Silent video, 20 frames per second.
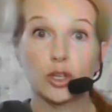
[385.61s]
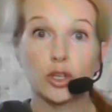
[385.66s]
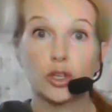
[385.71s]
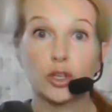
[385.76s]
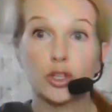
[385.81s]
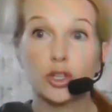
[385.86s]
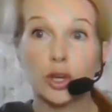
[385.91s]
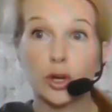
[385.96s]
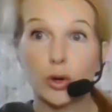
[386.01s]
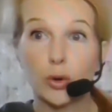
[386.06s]

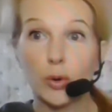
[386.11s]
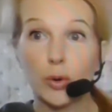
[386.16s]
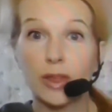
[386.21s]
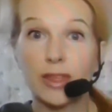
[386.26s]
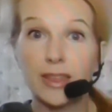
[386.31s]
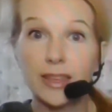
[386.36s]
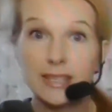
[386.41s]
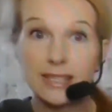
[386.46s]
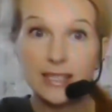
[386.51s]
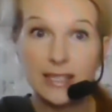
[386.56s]
So
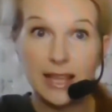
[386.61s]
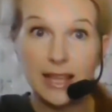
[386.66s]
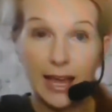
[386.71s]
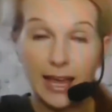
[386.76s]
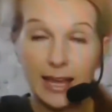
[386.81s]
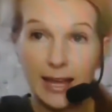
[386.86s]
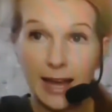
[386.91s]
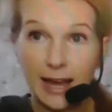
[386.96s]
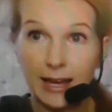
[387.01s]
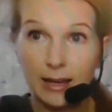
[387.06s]
this
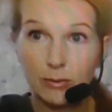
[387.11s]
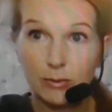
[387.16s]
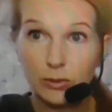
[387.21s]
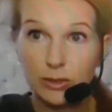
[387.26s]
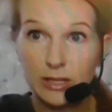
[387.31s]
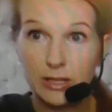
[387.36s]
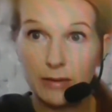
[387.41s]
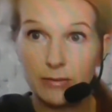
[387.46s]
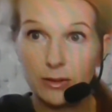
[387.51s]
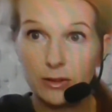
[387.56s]
thing, I
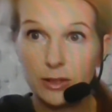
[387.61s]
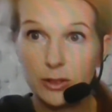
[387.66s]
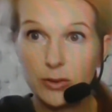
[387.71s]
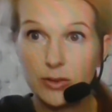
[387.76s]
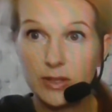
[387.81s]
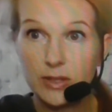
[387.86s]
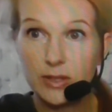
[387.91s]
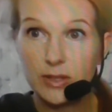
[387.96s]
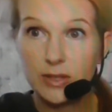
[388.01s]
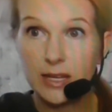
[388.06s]
would never
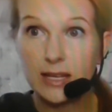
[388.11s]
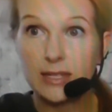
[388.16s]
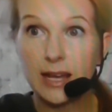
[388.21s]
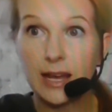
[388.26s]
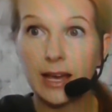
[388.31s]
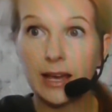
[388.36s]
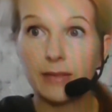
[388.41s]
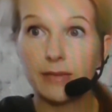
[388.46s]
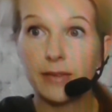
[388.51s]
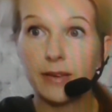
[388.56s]
lose this. I
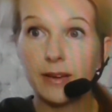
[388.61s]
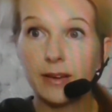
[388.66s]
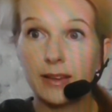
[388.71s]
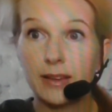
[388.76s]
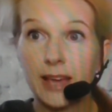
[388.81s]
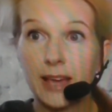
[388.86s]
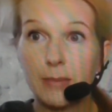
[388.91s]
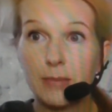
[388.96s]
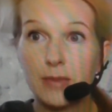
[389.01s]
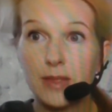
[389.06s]
have
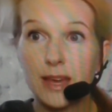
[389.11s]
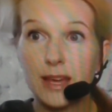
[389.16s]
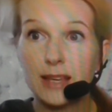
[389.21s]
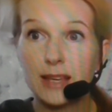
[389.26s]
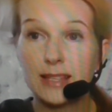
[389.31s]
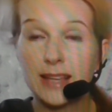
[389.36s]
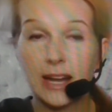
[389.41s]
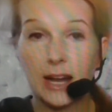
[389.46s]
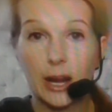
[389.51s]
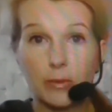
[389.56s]
kept
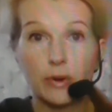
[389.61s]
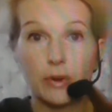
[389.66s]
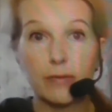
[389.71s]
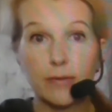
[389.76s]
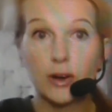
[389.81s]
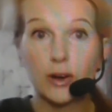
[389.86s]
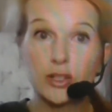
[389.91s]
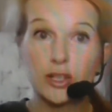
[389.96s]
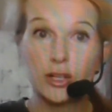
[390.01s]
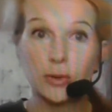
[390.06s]
this and I
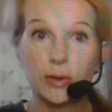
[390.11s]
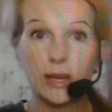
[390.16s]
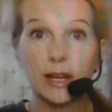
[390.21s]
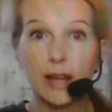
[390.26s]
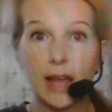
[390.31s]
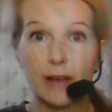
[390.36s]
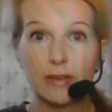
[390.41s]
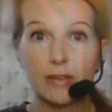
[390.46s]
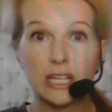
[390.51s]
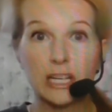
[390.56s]
refer to it
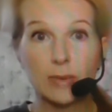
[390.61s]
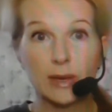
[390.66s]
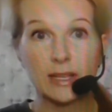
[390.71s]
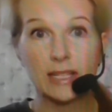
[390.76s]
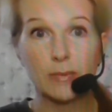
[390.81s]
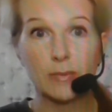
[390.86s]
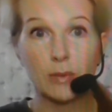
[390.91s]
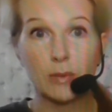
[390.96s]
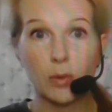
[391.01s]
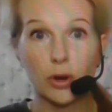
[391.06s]
every time I
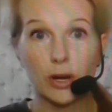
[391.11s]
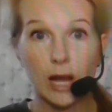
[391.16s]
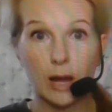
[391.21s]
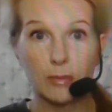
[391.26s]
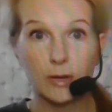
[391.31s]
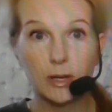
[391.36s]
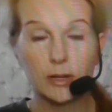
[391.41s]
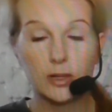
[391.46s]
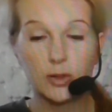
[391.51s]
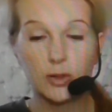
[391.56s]
set my board up.
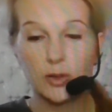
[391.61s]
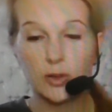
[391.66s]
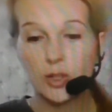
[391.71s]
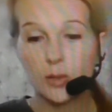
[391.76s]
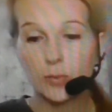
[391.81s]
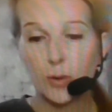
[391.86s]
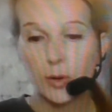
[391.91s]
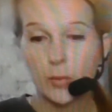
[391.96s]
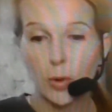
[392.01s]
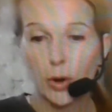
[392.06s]
So it's
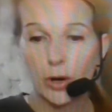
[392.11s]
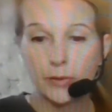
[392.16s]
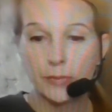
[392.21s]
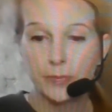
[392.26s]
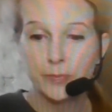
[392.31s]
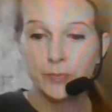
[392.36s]
super important.